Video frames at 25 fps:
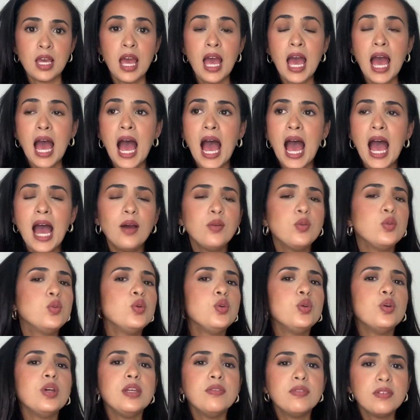How do you
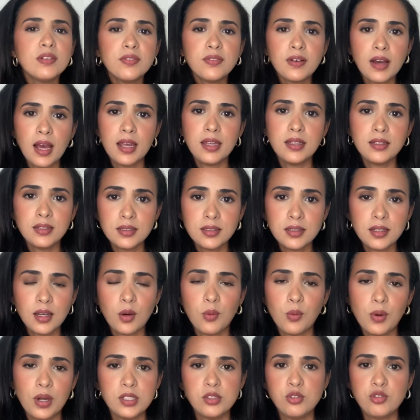even find a
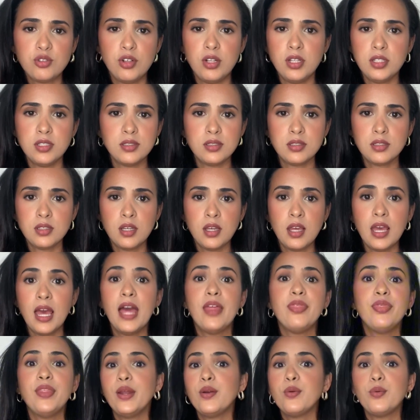white dress
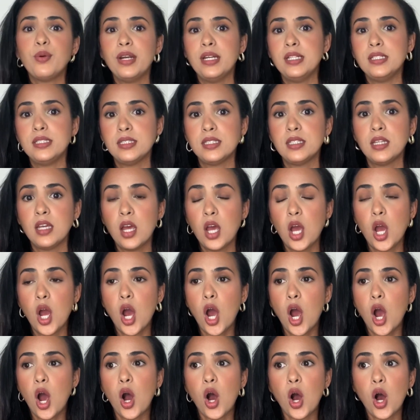and then wear it
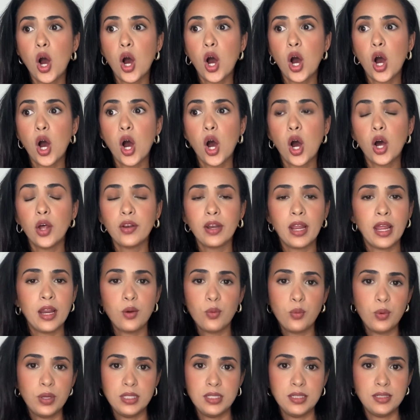on her
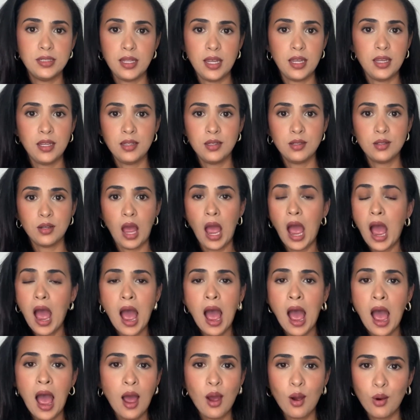wedding day?
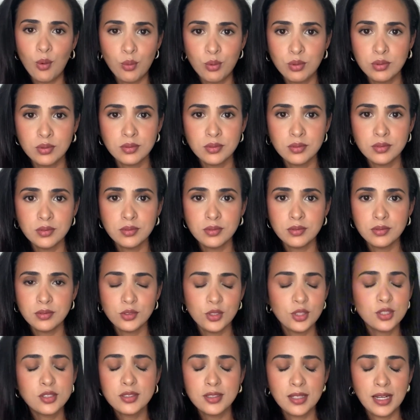How?
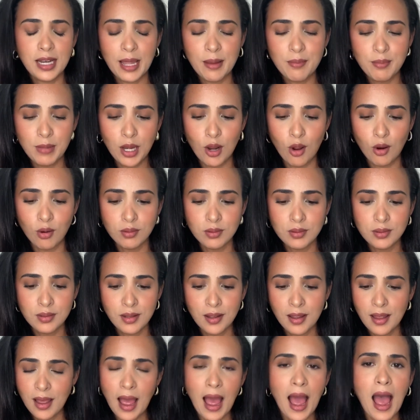Just let me know
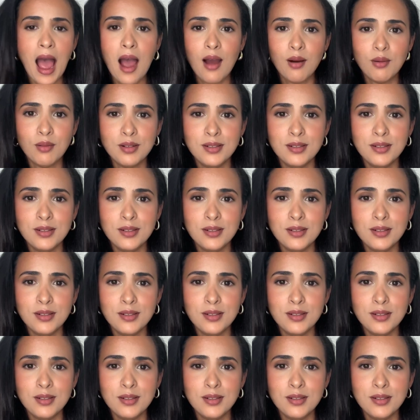how.